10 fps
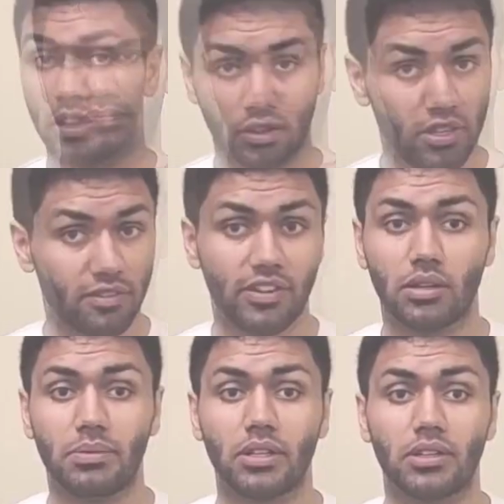the
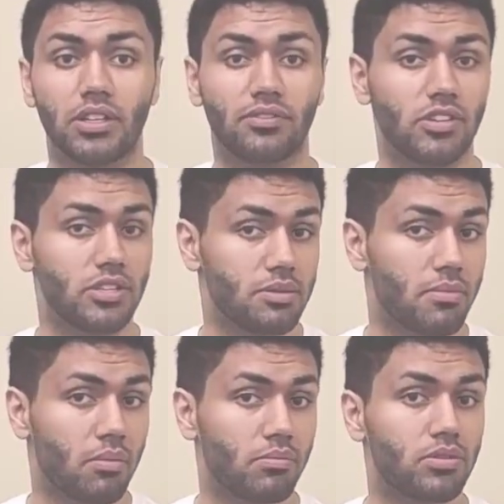availability of the team
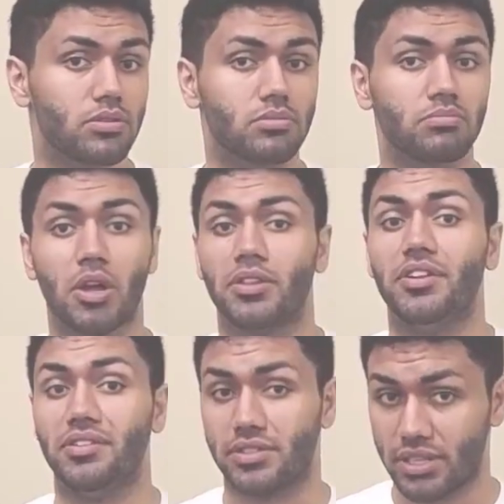members,
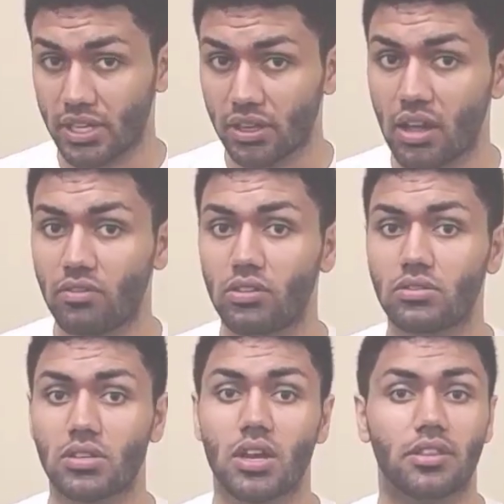their skill
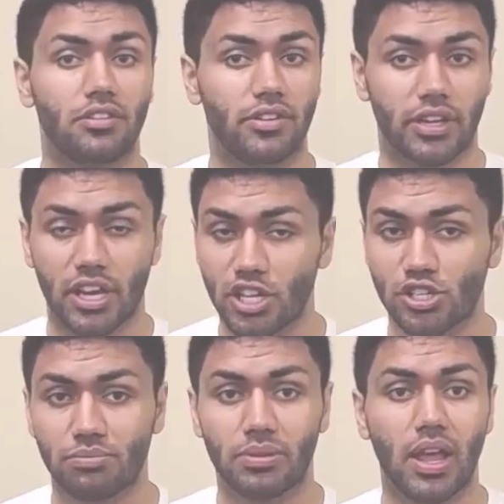levels, their
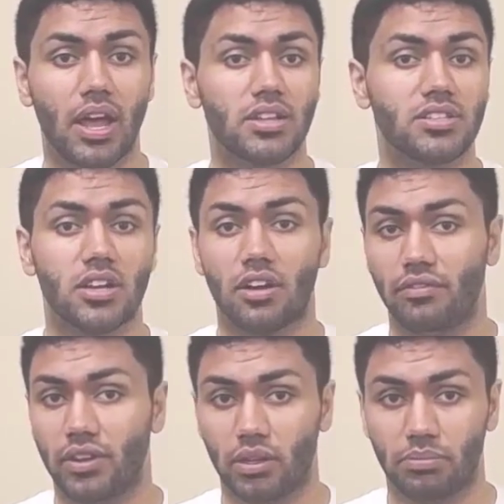vacation plans,
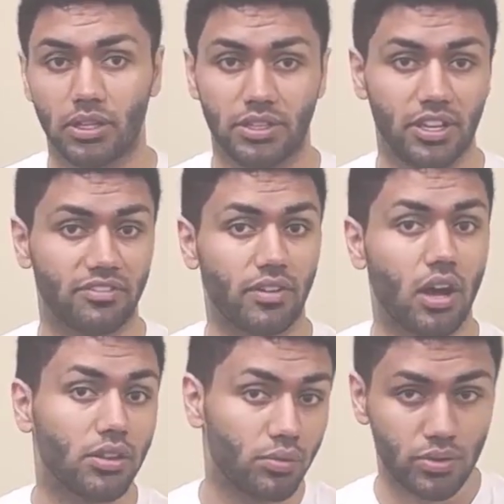availability of
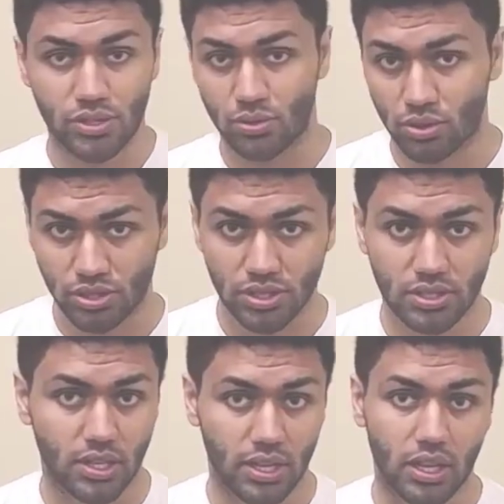other
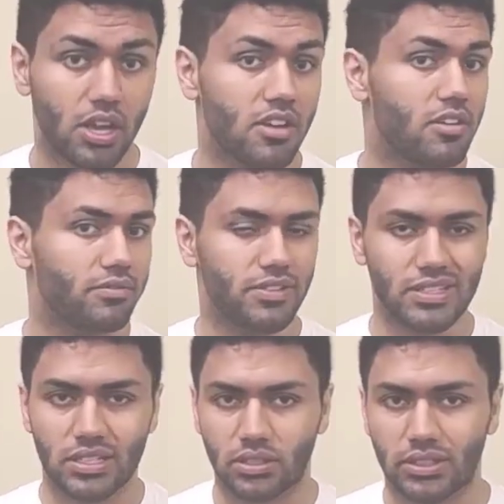resources like
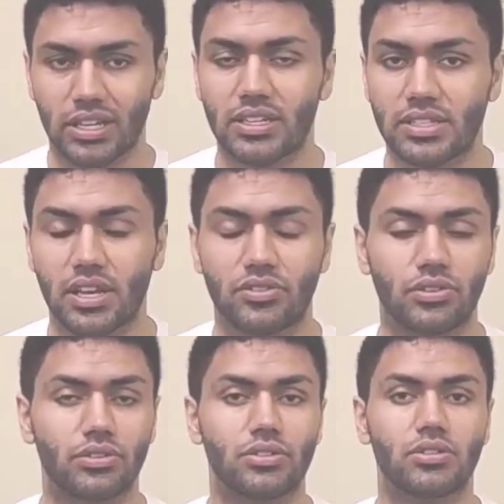physical data
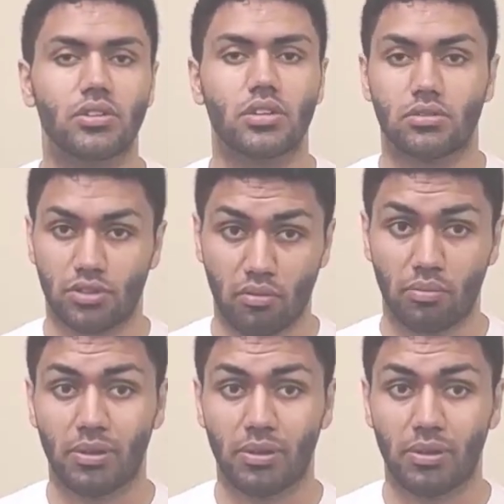centers, travel